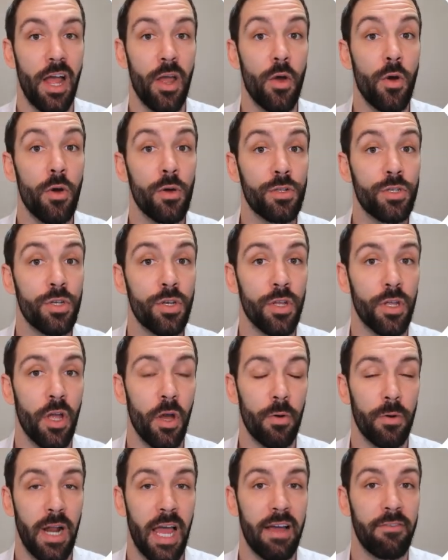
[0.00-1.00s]
I urge you to
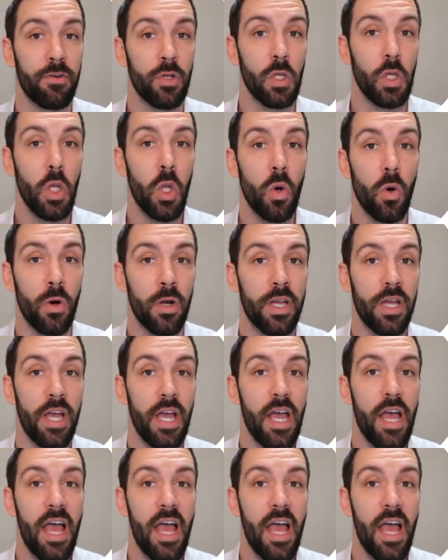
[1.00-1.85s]
go and have a look